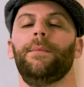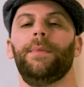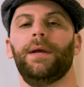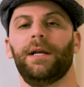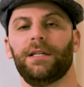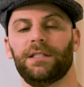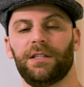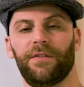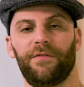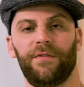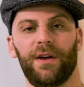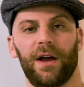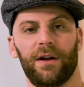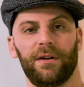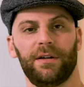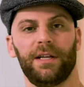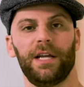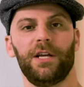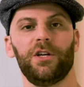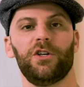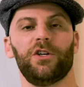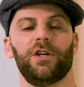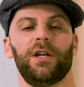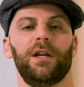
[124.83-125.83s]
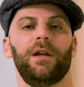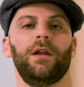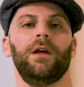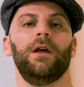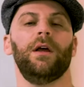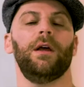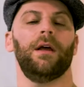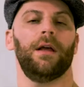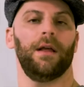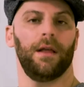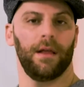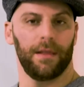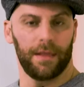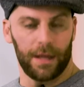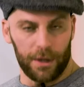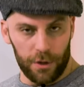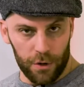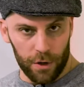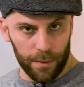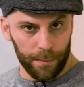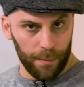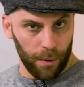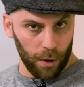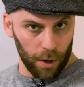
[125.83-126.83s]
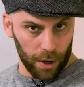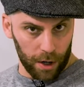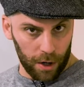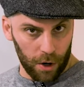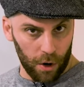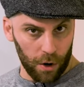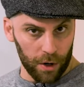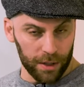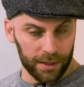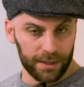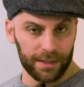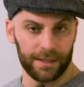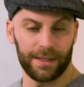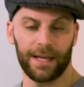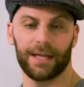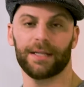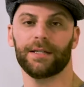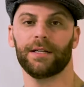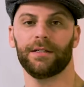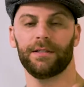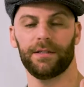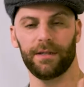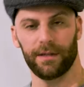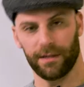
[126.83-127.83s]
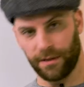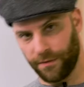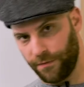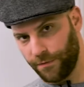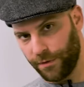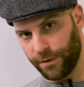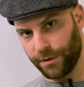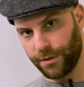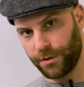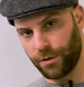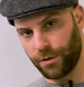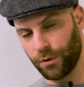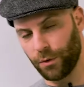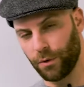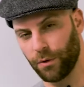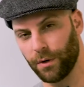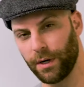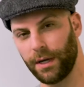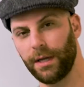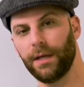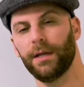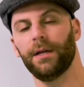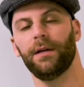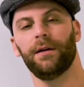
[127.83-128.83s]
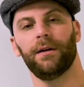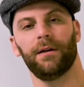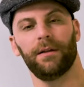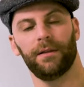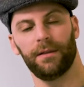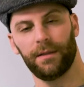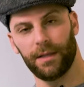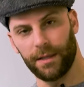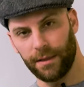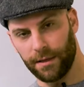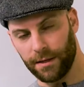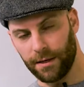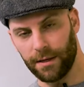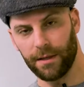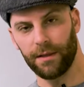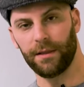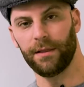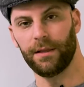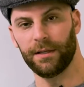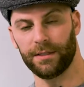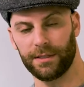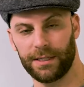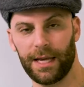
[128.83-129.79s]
because the foundation that you can park cars in, that's considered the first story, then the, the